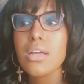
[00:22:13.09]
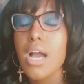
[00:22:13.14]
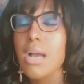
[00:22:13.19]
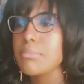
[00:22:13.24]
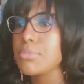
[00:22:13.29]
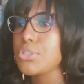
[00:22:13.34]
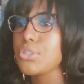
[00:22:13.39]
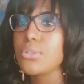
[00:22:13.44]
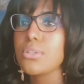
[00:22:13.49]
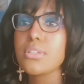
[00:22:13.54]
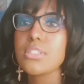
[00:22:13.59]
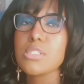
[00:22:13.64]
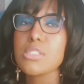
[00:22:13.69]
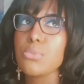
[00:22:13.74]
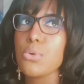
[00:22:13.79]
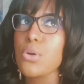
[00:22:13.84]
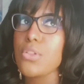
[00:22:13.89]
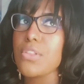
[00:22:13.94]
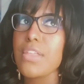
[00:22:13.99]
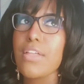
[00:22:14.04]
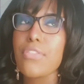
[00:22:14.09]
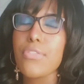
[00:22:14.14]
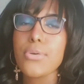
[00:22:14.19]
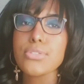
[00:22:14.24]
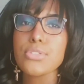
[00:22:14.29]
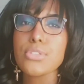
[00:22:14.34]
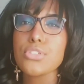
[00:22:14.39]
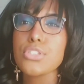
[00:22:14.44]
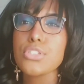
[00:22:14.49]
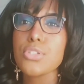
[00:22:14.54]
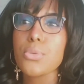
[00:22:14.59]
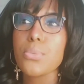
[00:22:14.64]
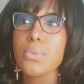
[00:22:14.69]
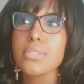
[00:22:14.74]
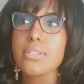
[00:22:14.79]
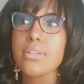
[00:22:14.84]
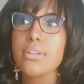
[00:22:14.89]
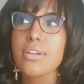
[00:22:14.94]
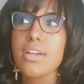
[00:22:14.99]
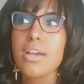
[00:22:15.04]
I'm sure there's more than that. Those are just the
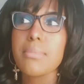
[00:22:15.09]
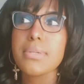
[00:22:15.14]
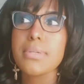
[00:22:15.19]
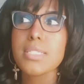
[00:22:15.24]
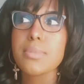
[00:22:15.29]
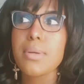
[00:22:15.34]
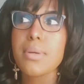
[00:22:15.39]
ones that are coming